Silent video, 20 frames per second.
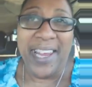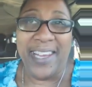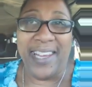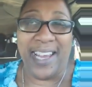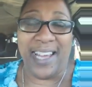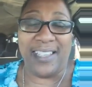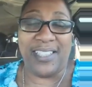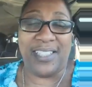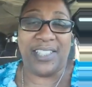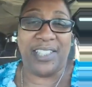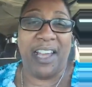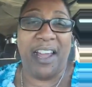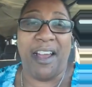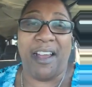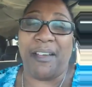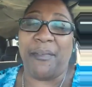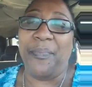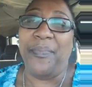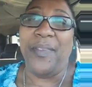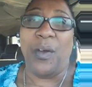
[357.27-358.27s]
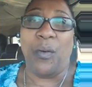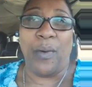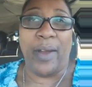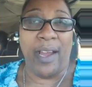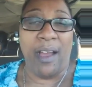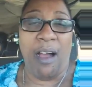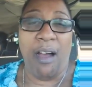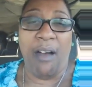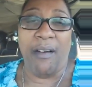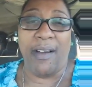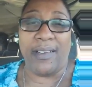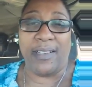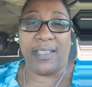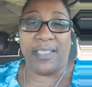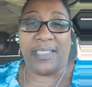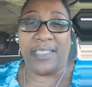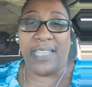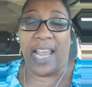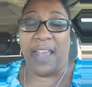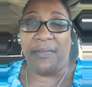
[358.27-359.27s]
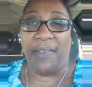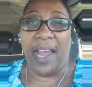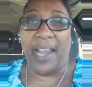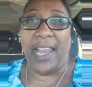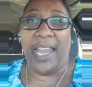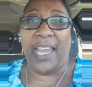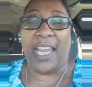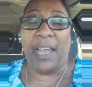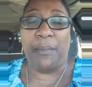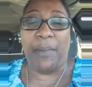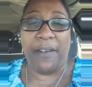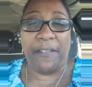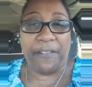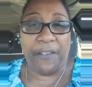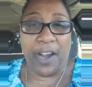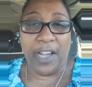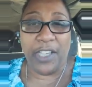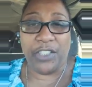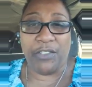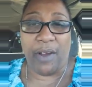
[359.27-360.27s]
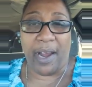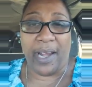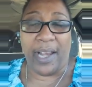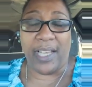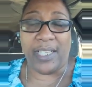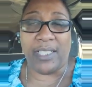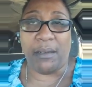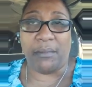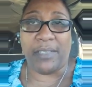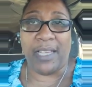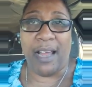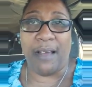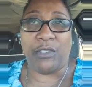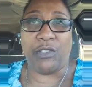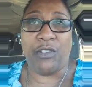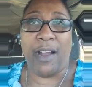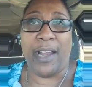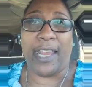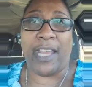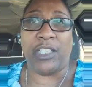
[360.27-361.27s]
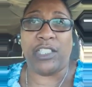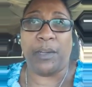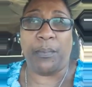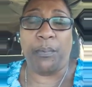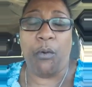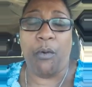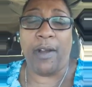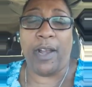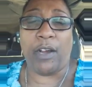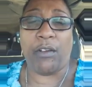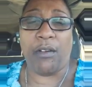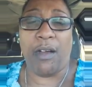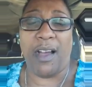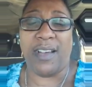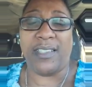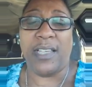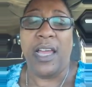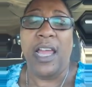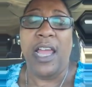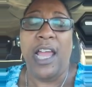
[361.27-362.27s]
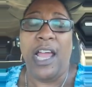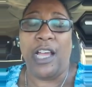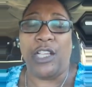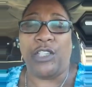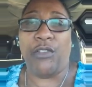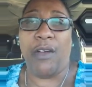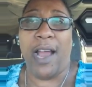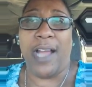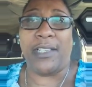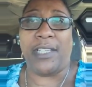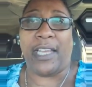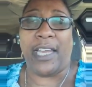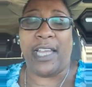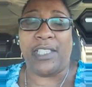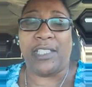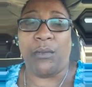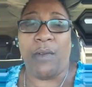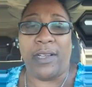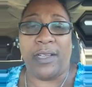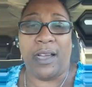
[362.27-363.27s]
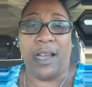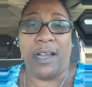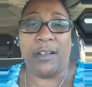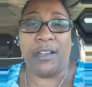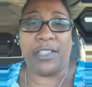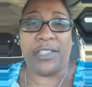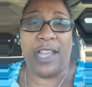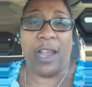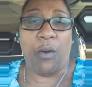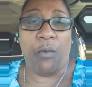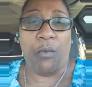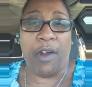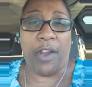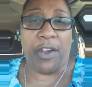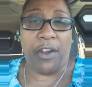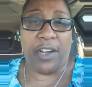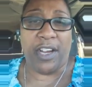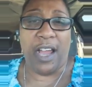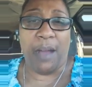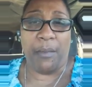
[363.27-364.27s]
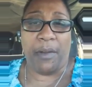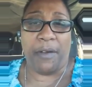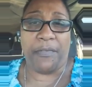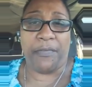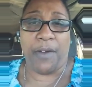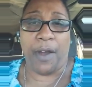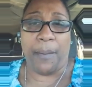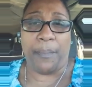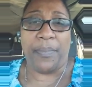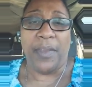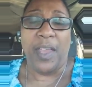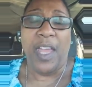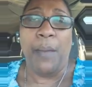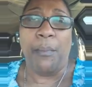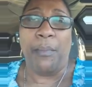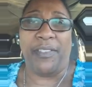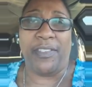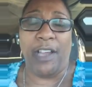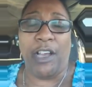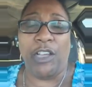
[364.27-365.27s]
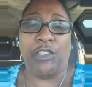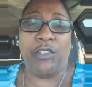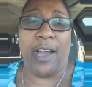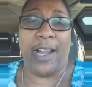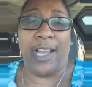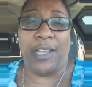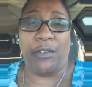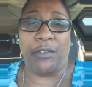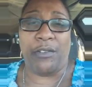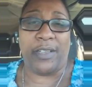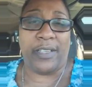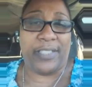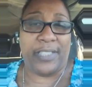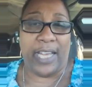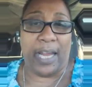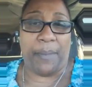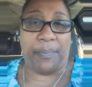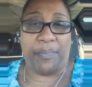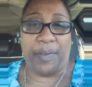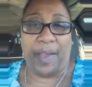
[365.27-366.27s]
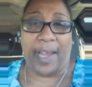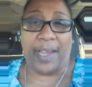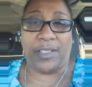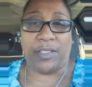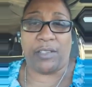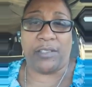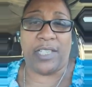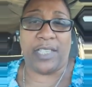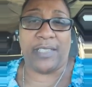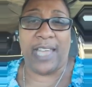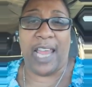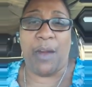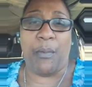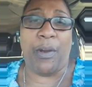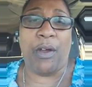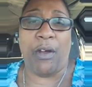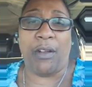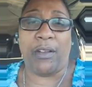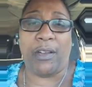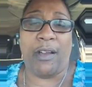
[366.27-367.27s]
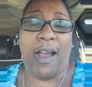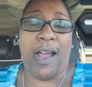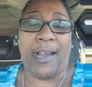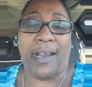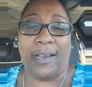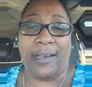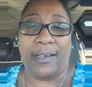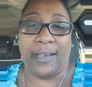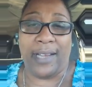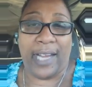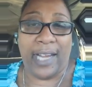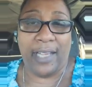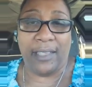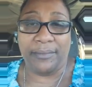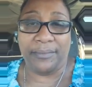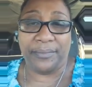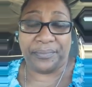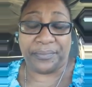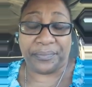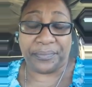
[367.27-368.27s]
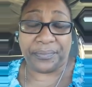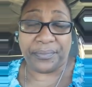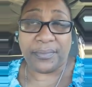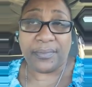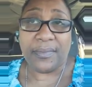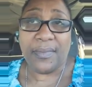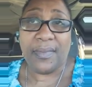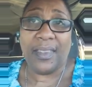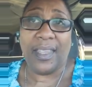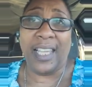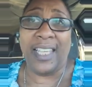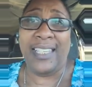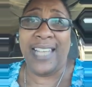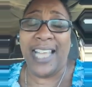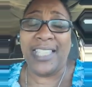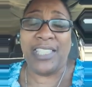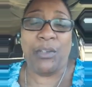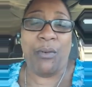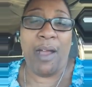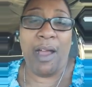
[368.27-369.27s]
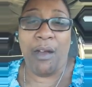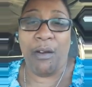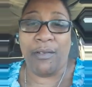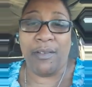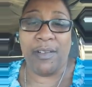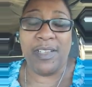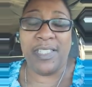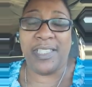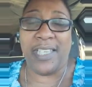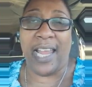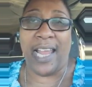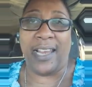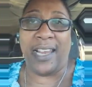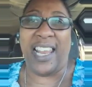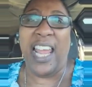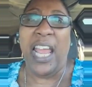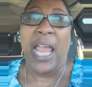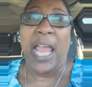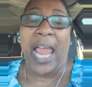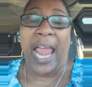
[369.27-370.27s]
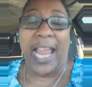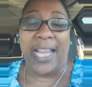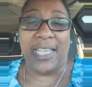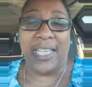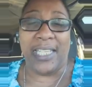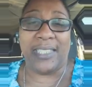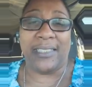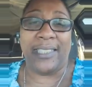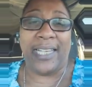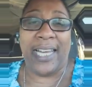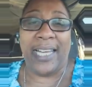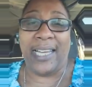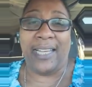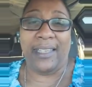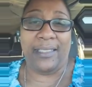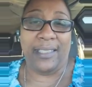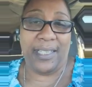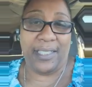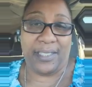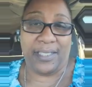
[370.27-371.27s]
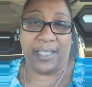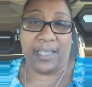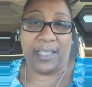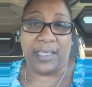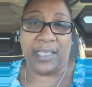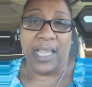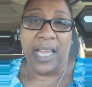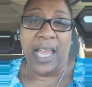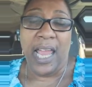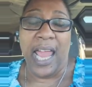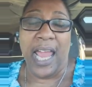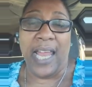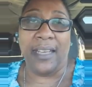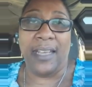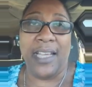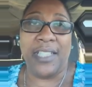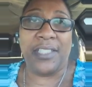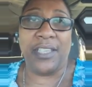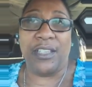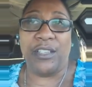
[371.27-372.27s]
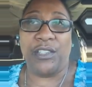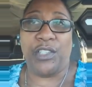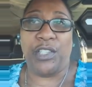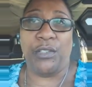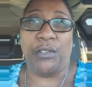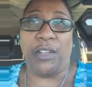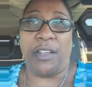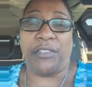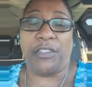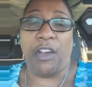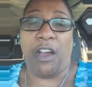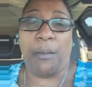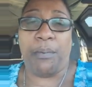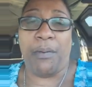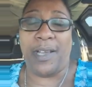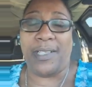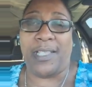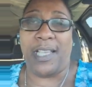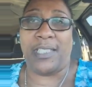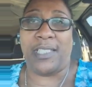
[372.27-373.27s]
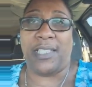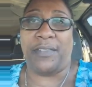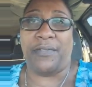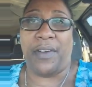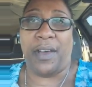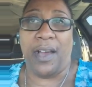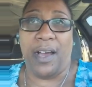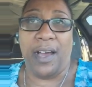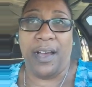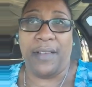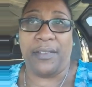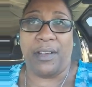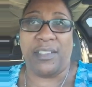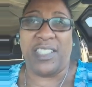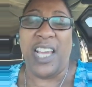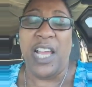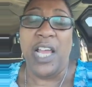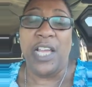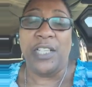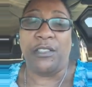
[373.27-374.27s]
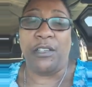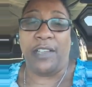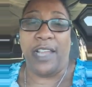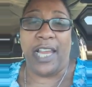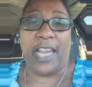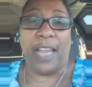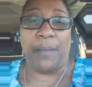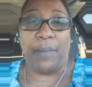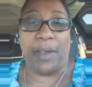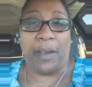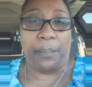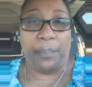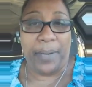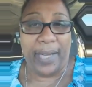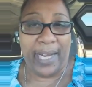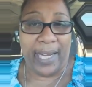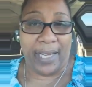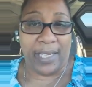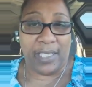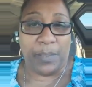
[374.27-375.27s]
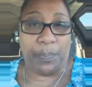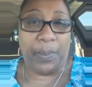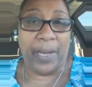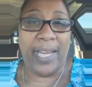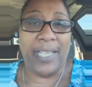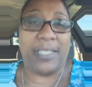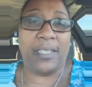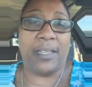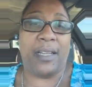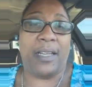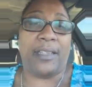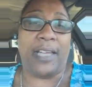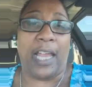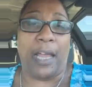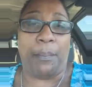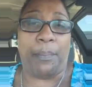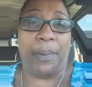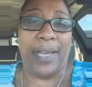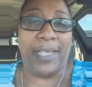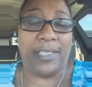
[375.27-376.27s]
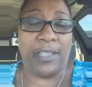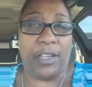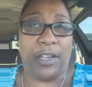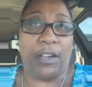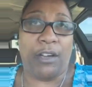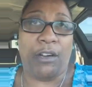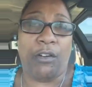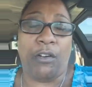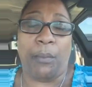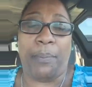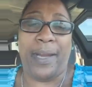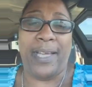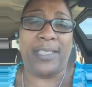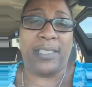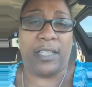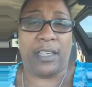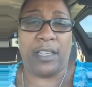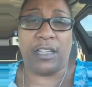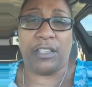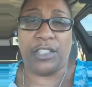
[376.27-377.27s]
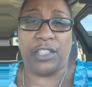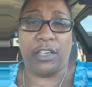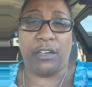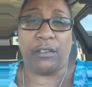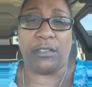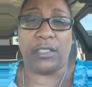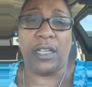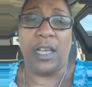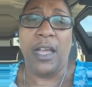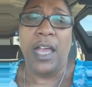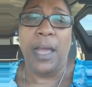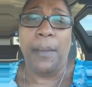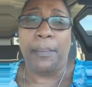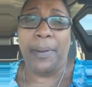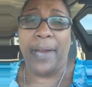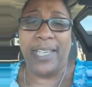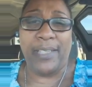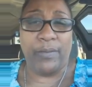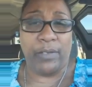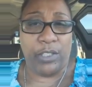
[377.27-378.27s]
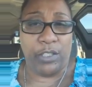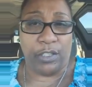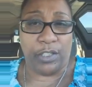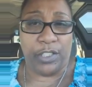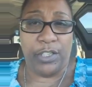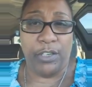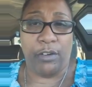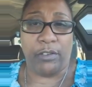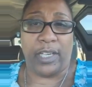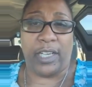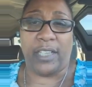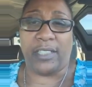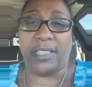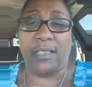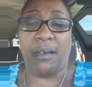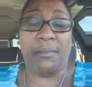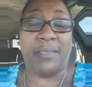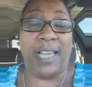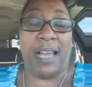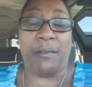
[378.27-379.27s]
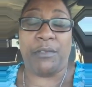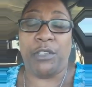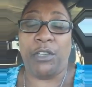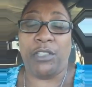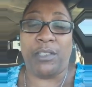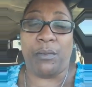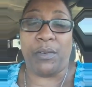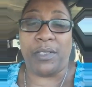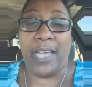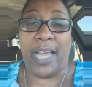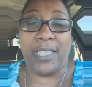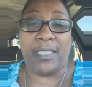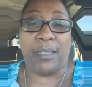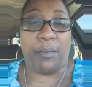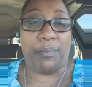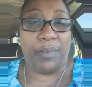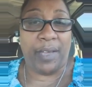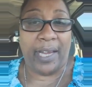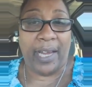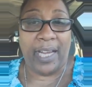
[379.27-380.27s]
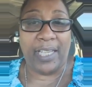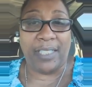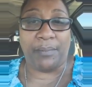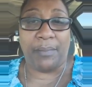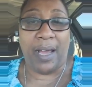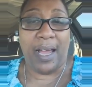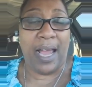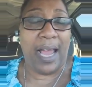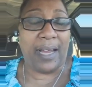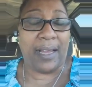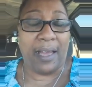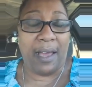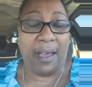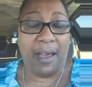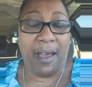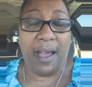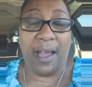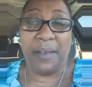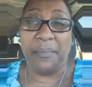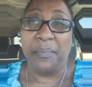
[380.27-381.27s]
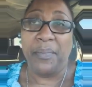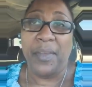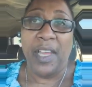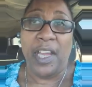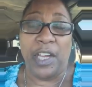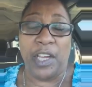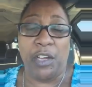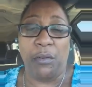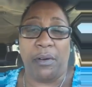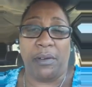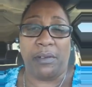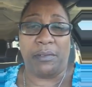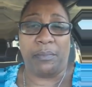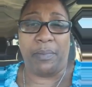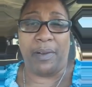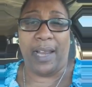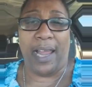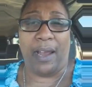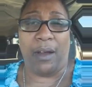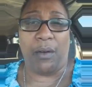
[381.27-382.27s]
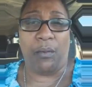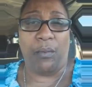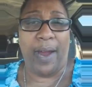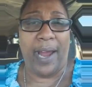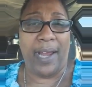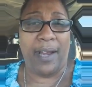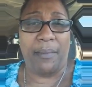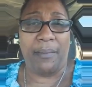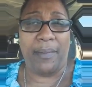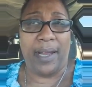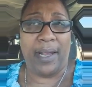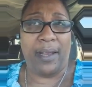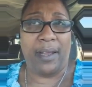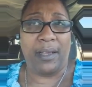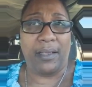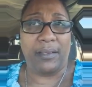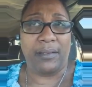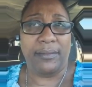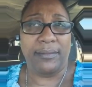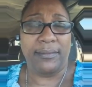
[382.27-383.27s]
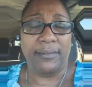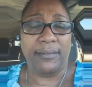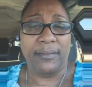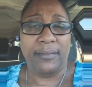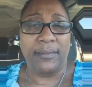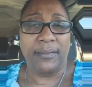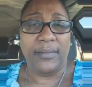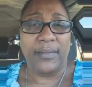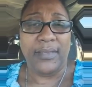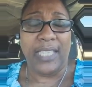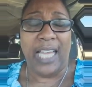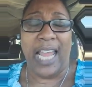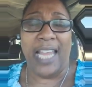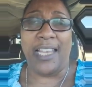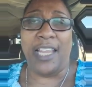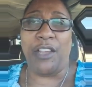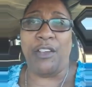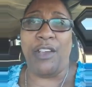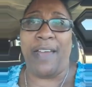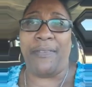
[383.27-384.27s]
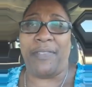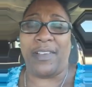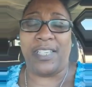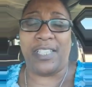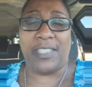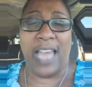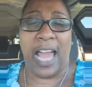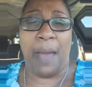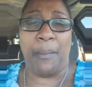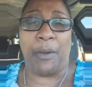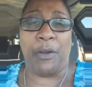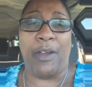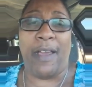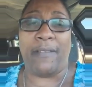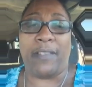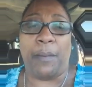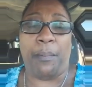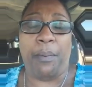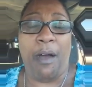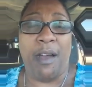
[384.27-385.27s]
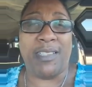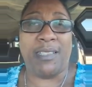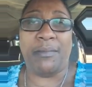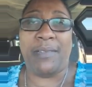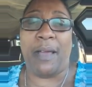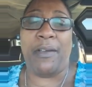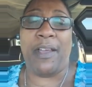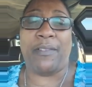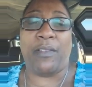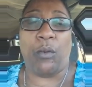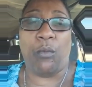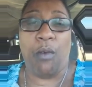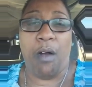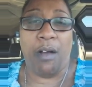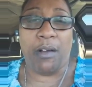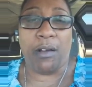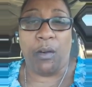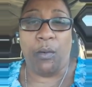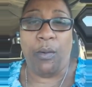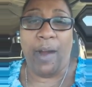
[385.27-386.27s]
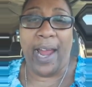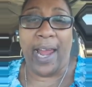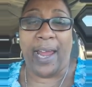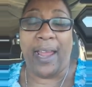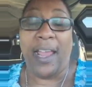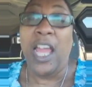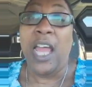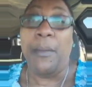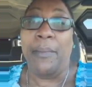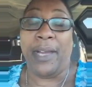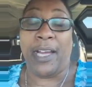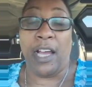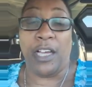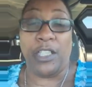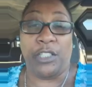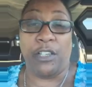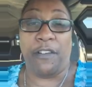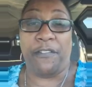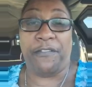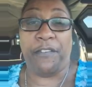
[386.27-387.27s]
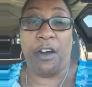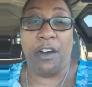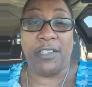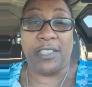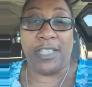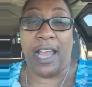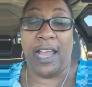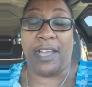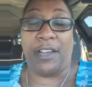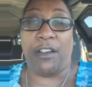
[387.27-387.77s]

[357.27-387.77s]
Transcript: Yes, sir. We all understand that. It can be frustrating sometimes trying to get your point across and trying to get someone to understand where you're coming from. But they're trying to do the same thing. So today we're going to learn how to lean, not to our understanding, and just lean and listen to the thought processes of others, so there could be peace in the land, peace in your home, peace in your church, peace with your children. Because sometimes children will say some things, my God, you will be like, wait a minute. And then you have to stop and you have to pause. Sometimes you have to walk away, because your first